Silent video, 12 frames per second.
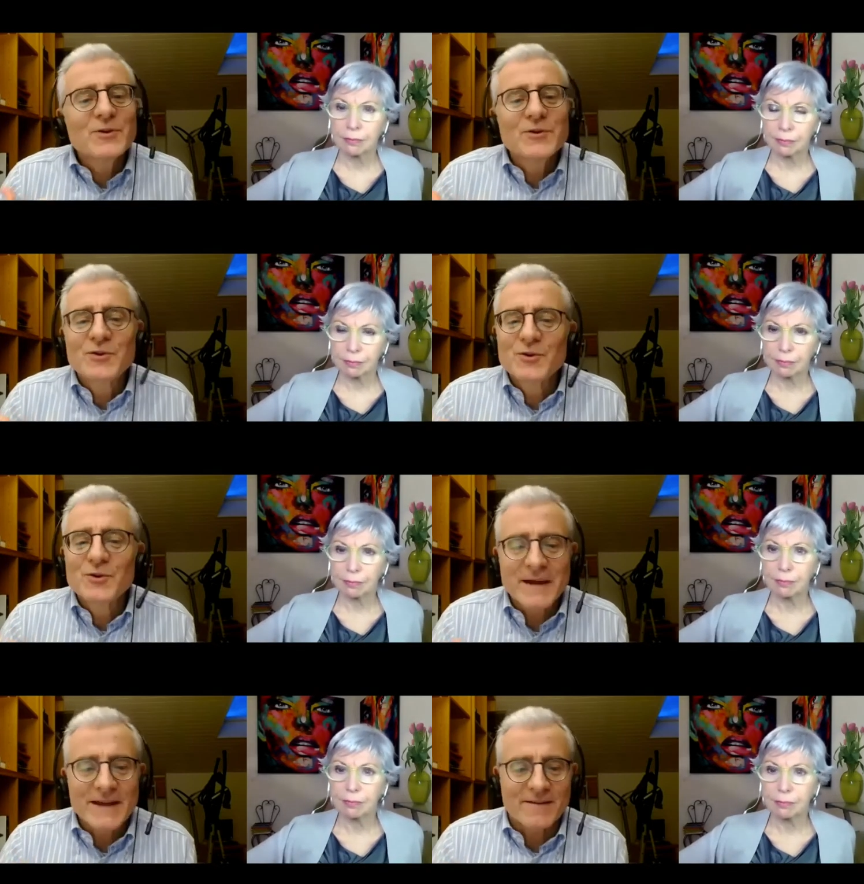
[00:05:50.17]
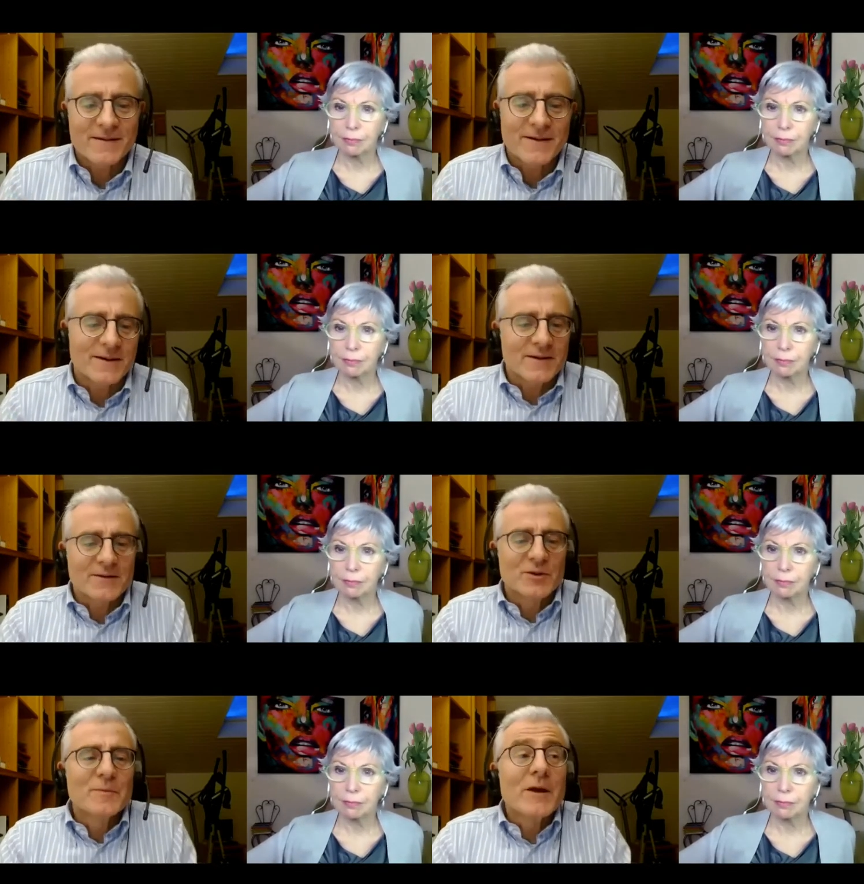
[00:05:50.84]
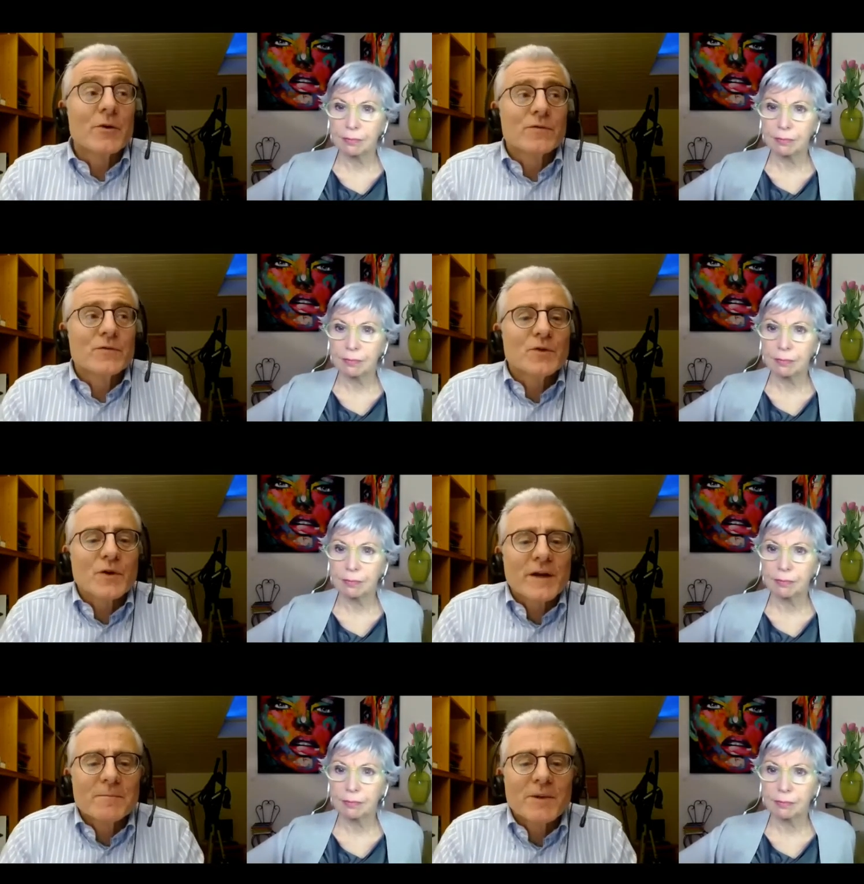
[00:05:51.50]
Speaker 1: You may uh, you may also
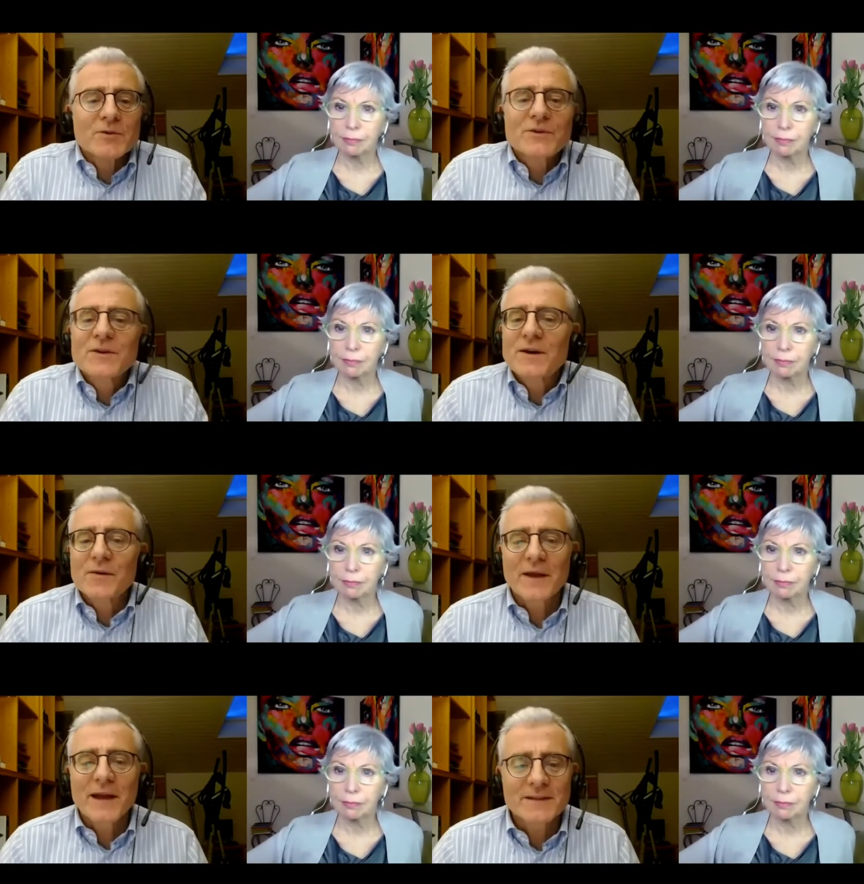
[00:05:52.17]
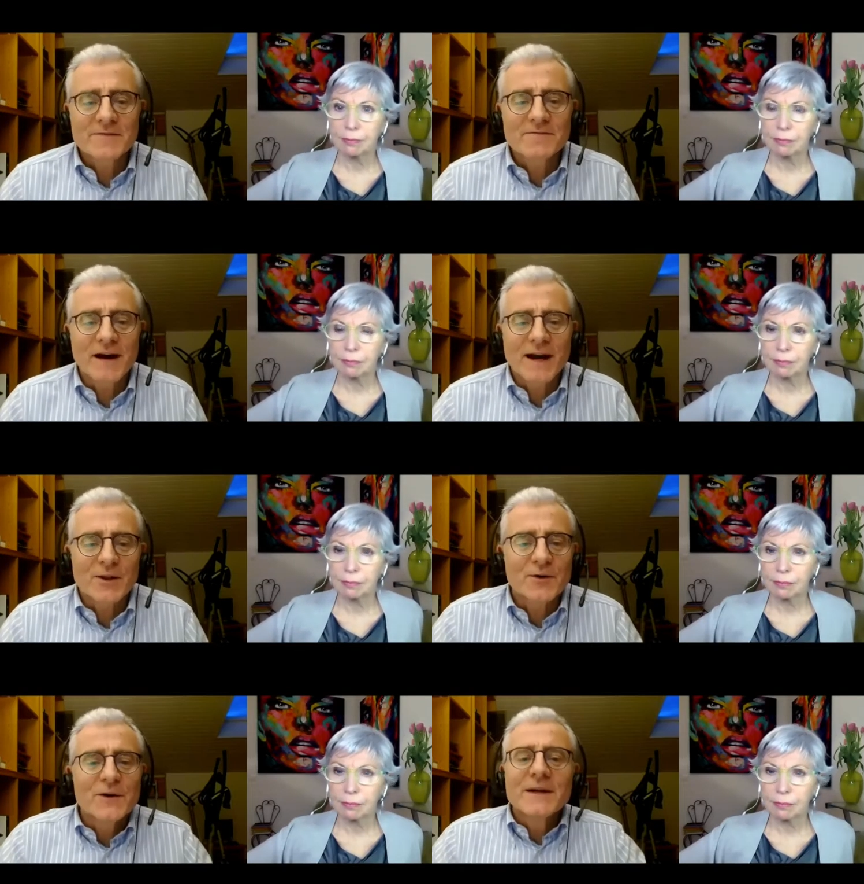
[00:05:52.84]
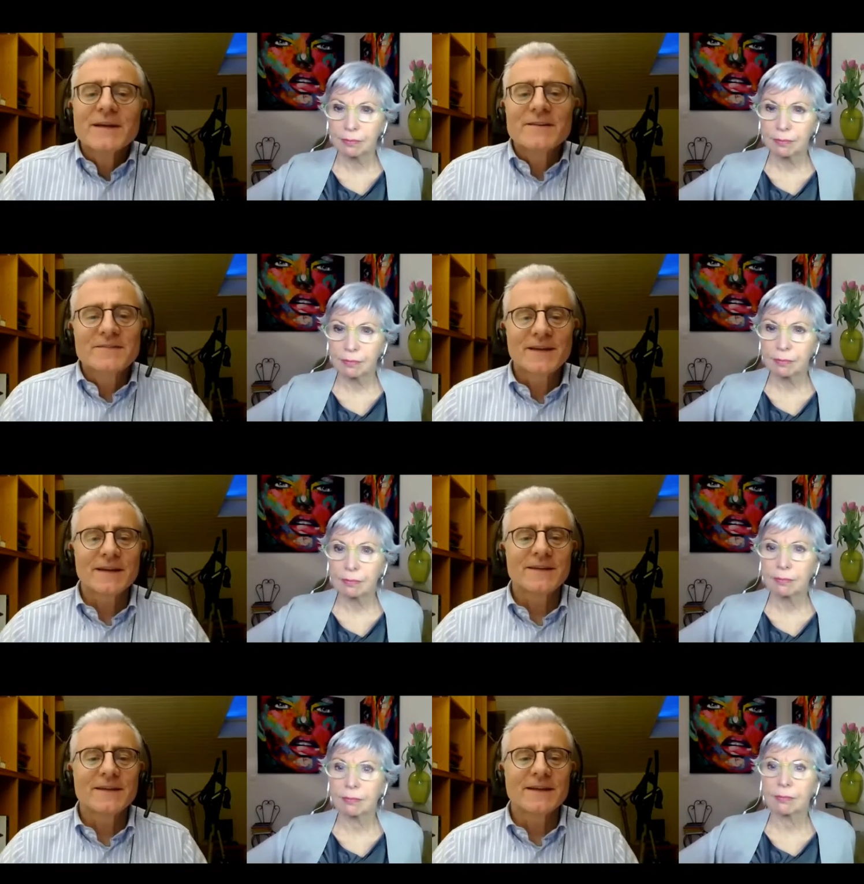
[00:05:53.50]
talk about creating value. Is
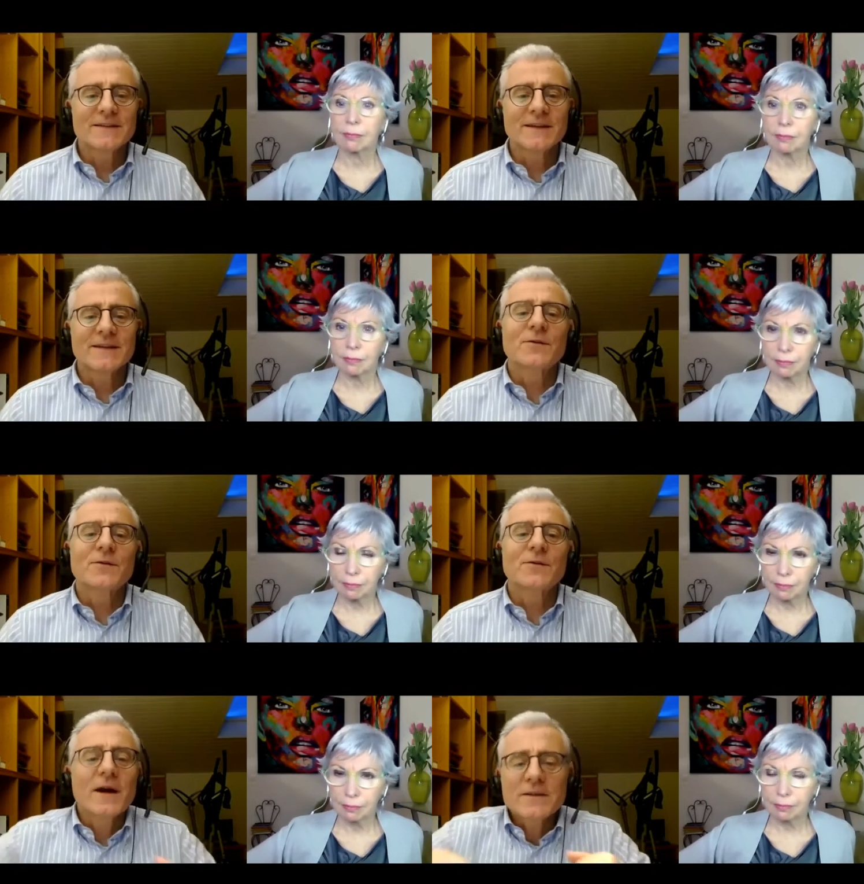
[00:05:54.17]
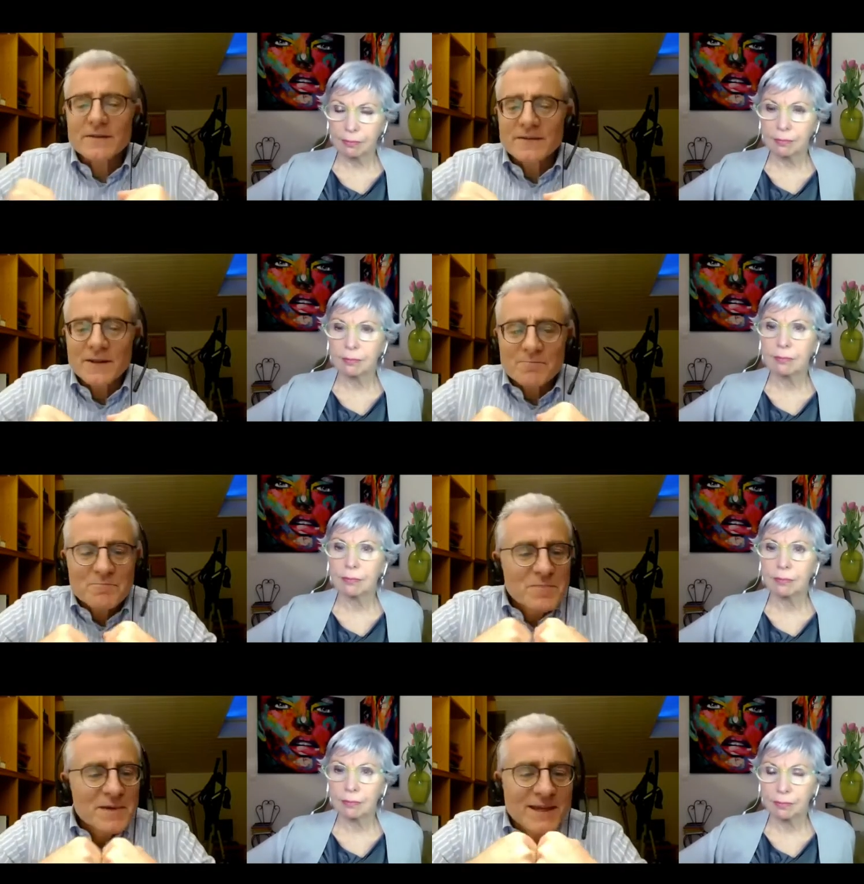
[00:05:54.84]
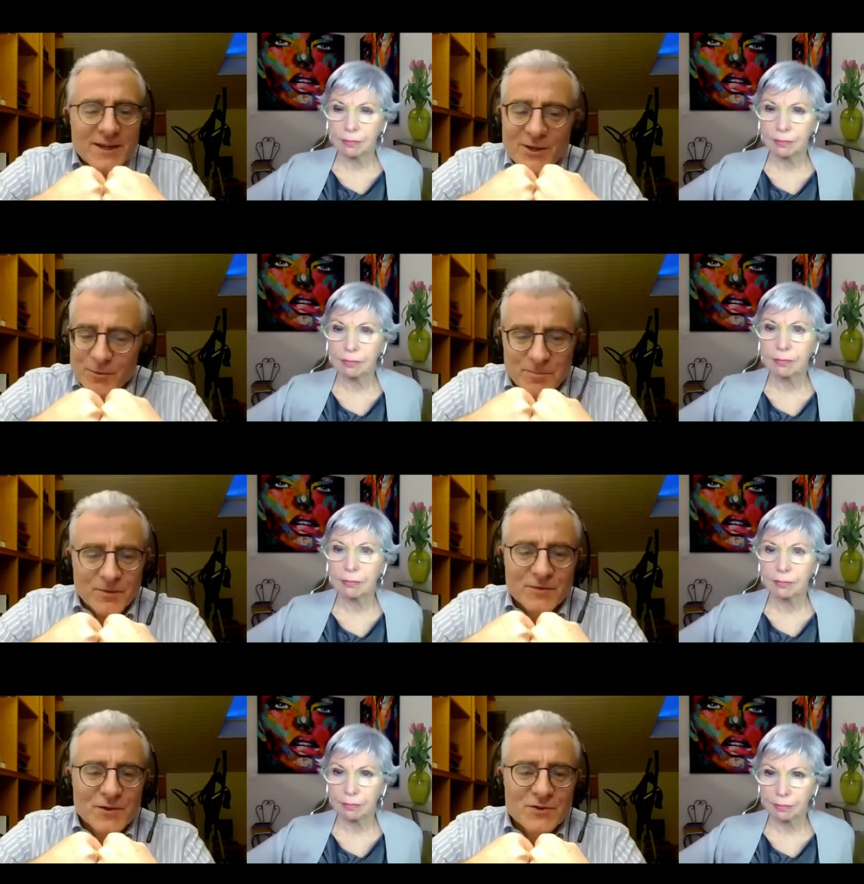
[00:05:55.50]
the idea that rather than being in
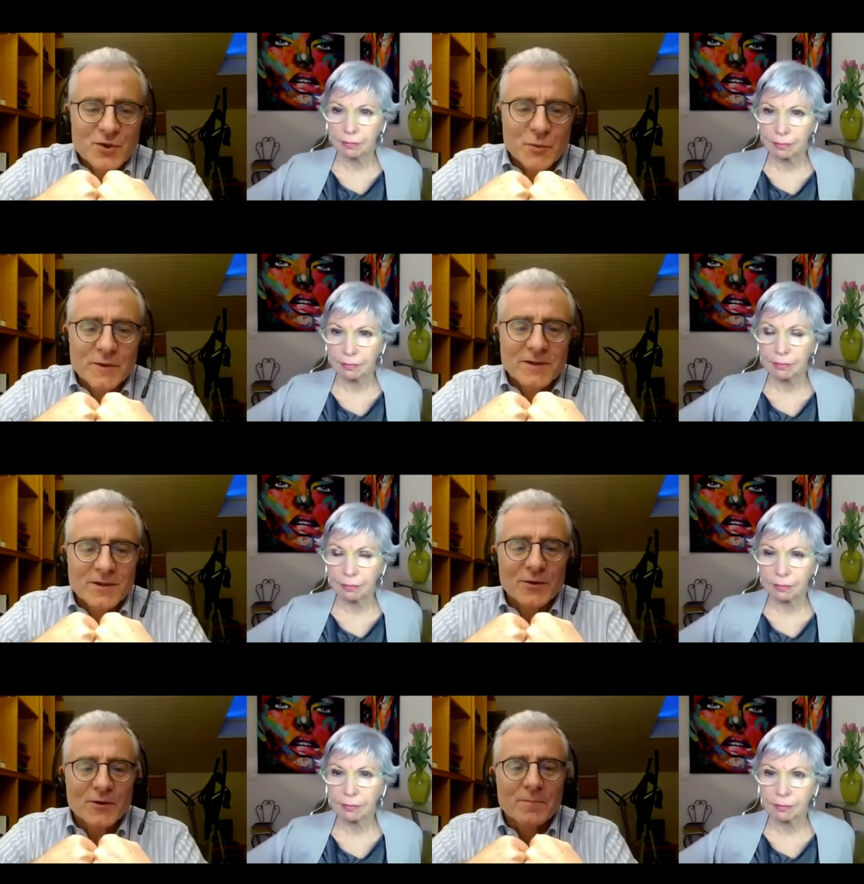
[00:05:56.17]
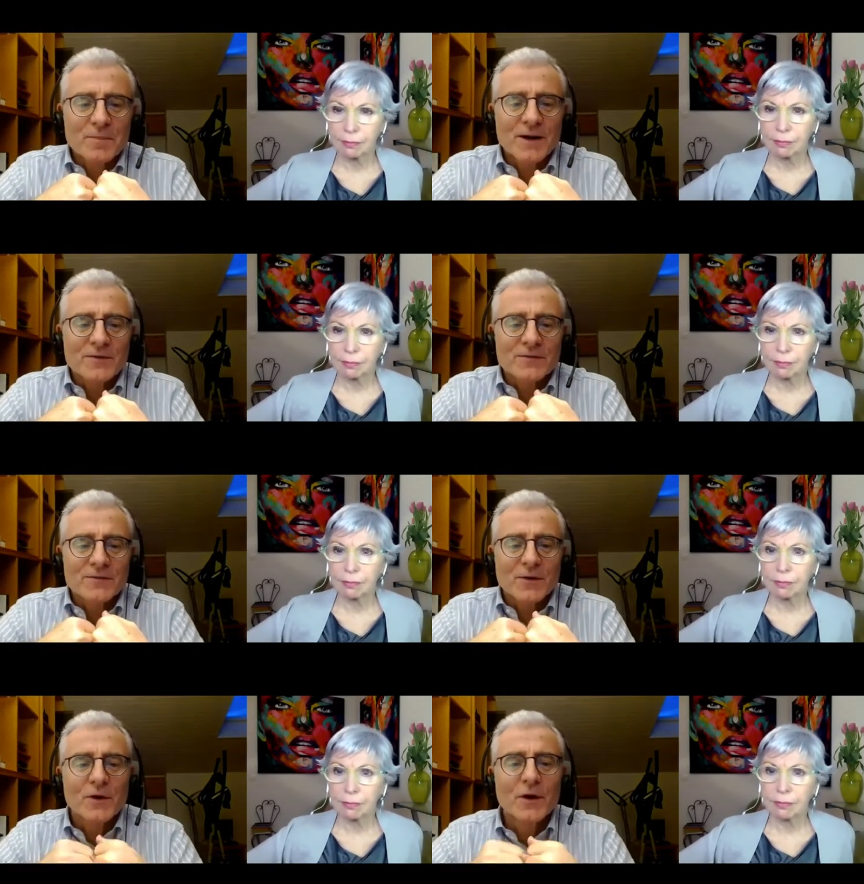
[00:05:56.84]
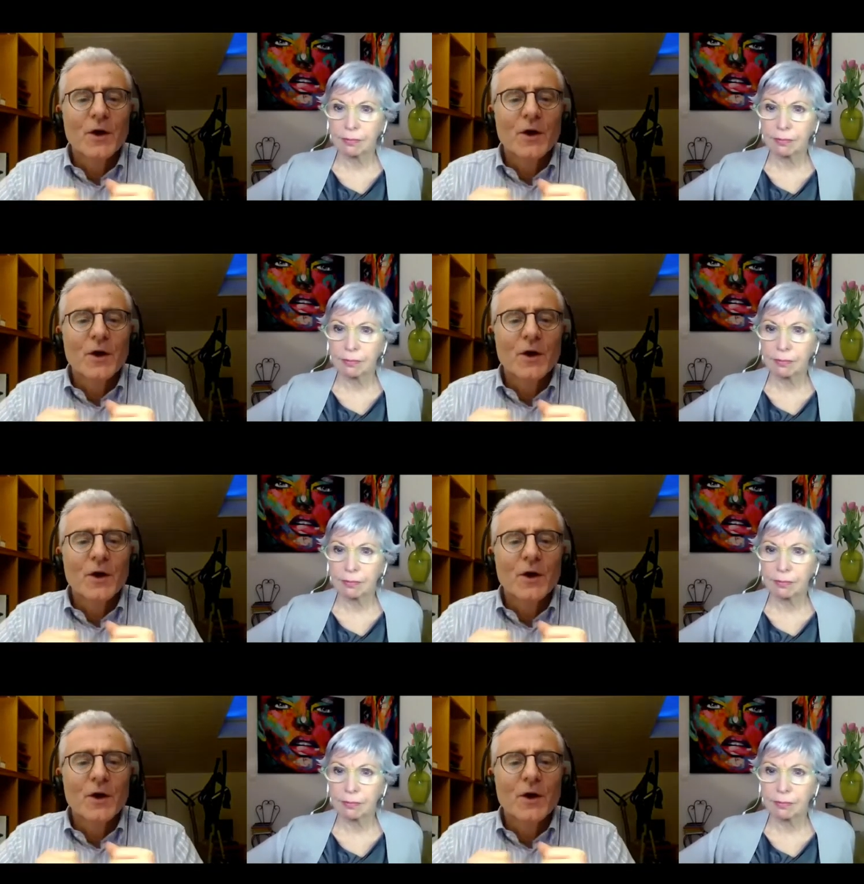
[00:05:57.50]
opposition with the other person,